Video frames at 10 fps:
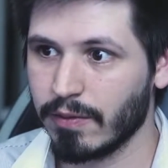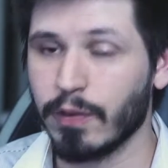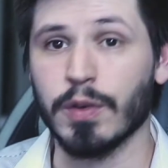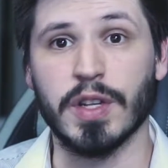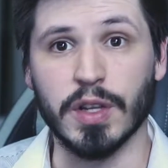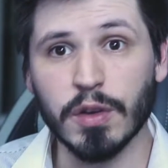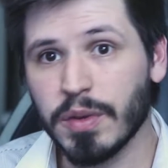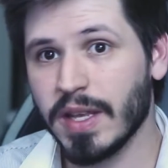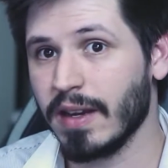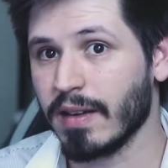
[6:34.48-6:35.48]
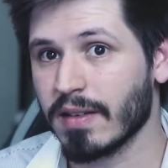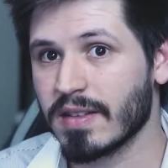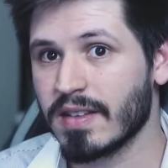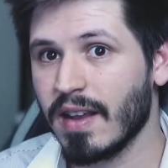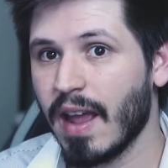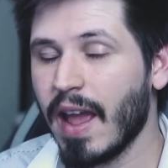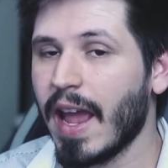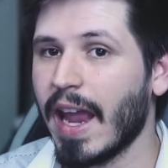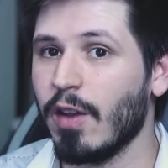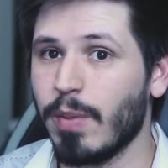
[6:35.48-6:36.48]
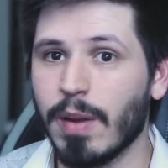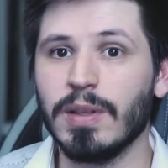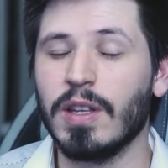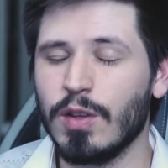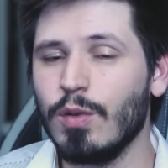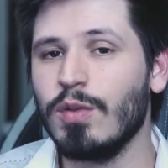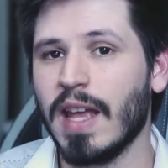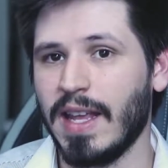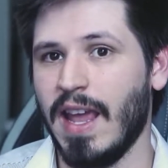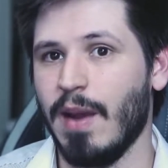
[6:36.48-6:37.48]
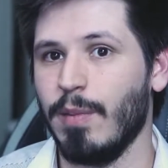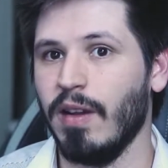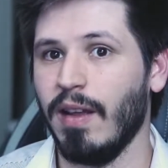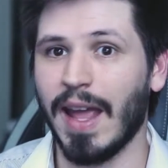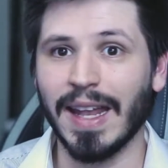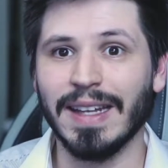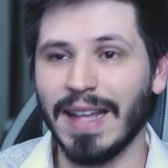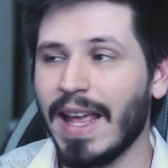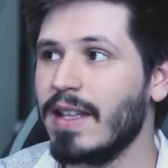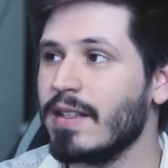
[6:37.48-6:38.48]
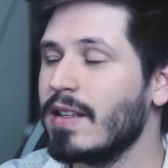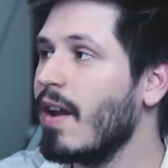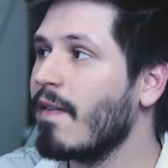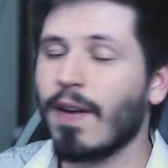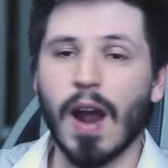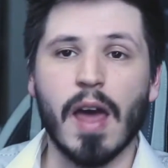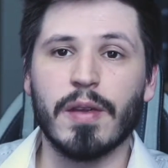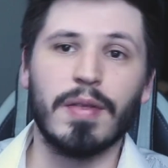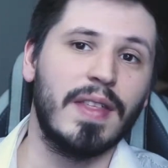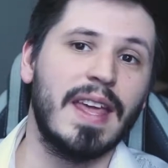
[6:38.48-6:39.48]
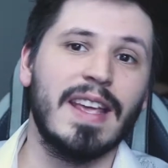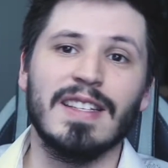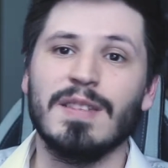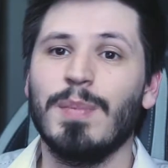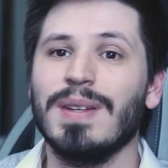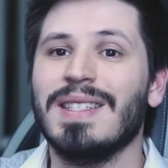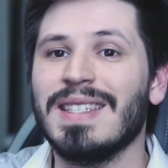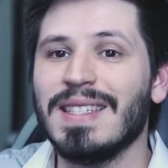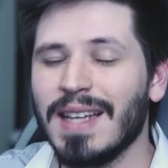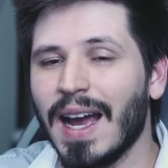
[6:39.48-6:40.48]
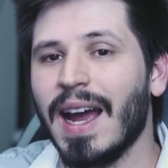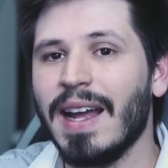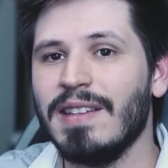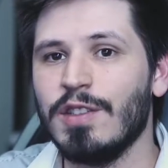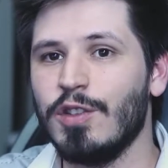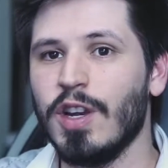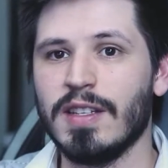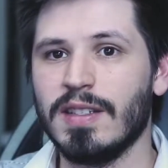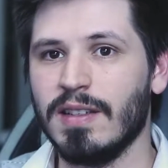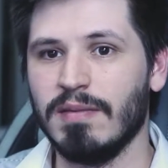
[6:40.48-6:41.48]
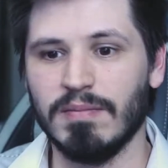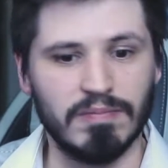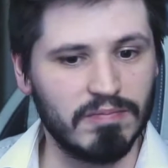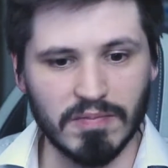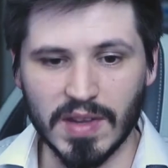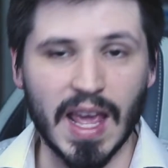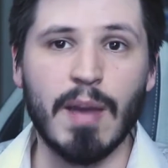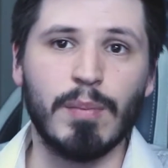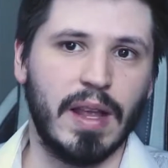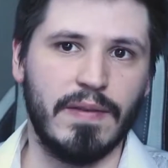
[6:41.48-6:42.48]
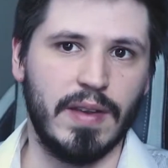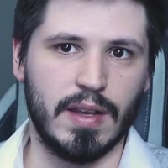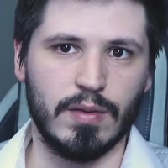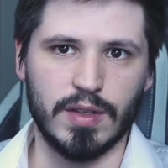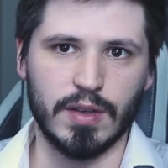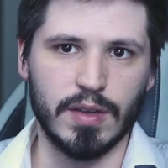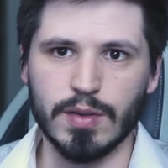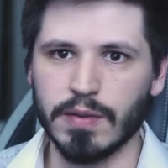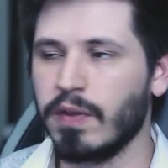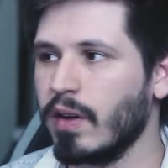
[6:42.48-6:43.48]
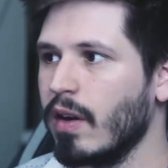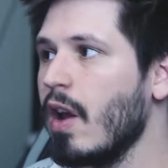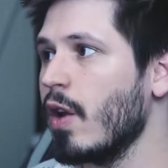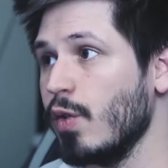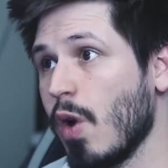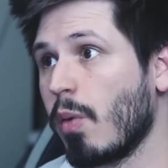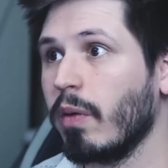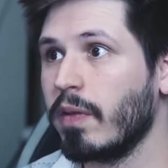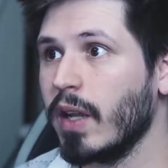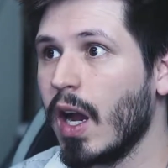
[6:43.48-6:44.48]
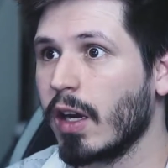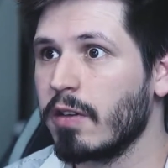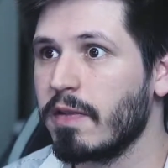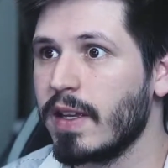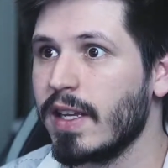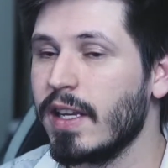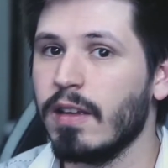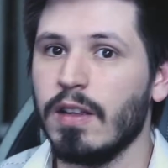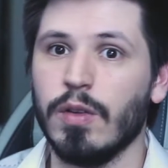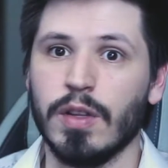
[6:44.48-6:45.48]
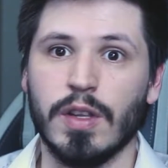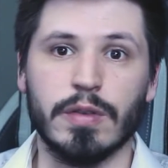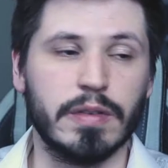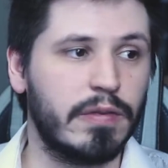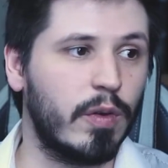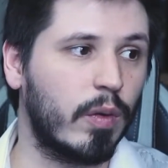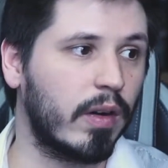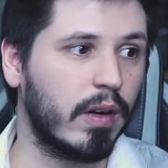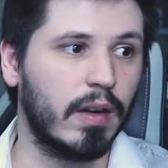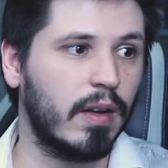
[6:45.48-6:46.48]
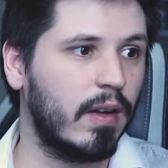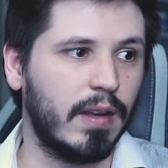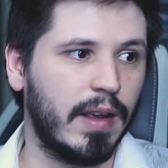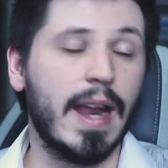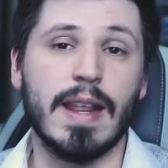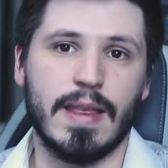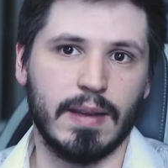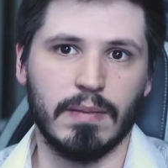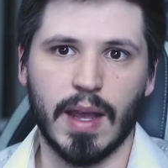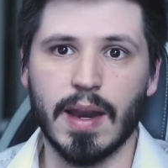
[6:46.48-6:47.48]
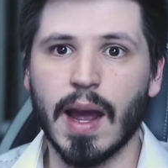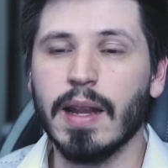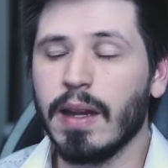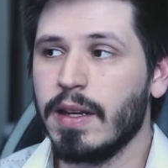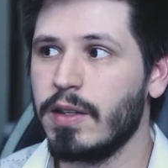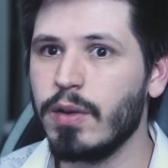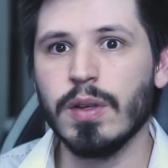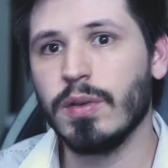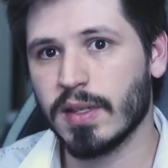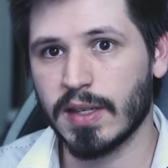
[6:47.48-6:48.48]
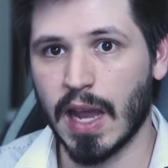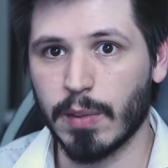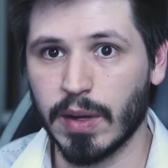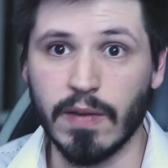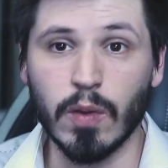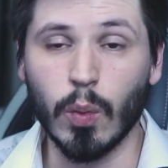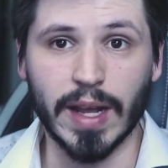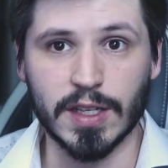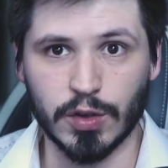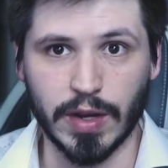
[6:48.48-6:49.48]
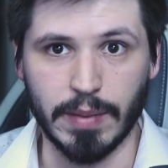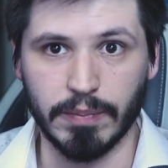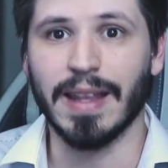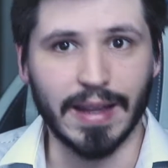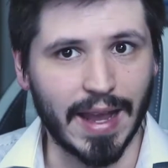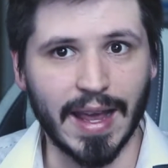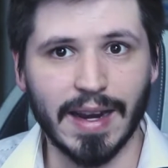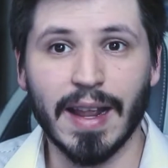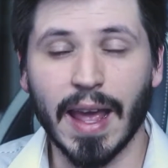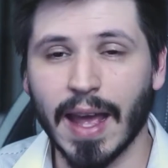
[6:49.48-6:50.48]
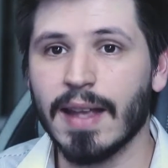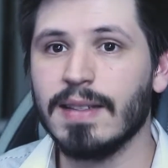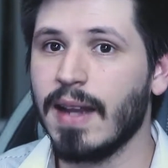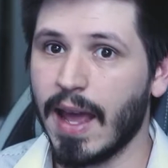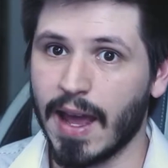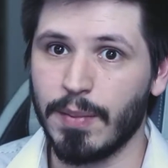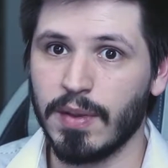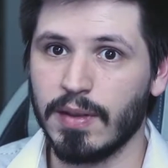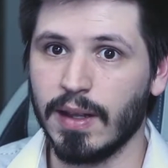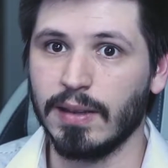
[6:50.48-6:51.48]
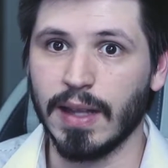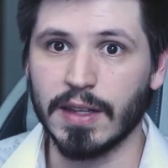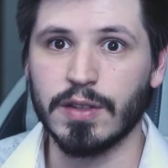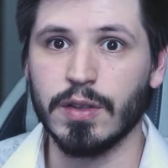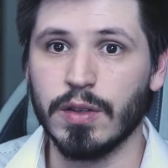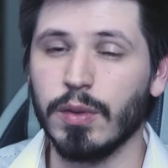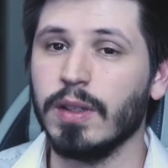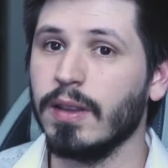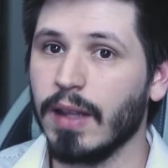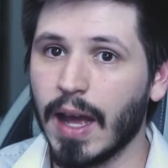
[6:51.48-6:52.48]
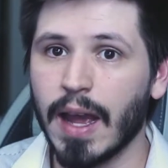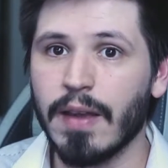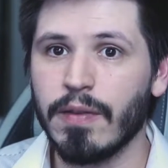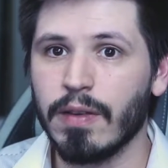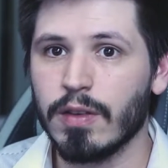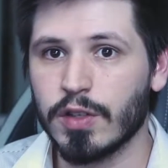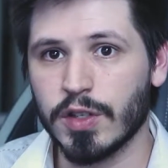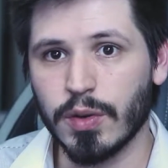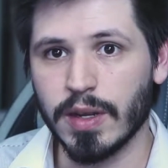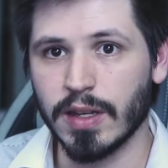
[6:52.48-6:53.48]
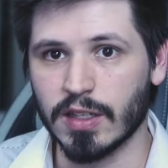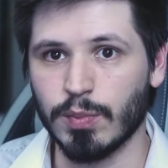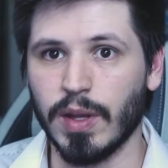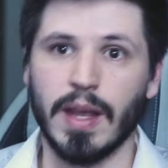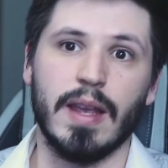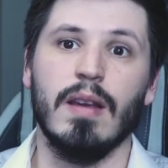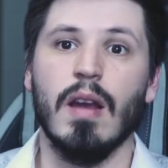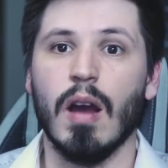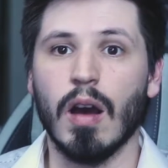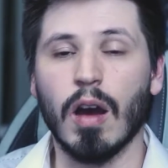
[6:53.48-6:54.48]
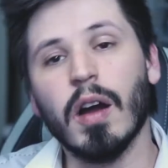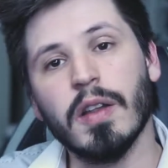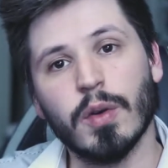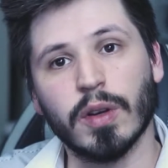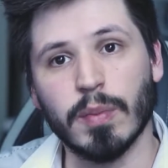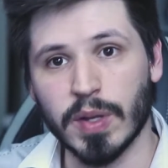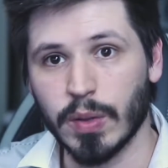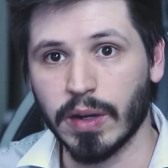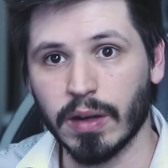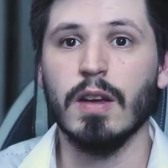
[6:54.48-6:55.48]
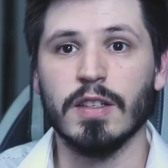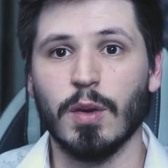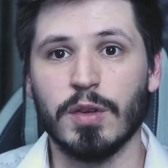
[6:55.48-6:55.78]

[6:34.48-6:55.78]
for 2 years. And you'll be able to use that camera and lens for other things besides just gameplay videos. You can use it for normal photography. You can use it for anything. And I do use this camera even when I stream. Canon has an app that lets you do a live shooting display on your computer. So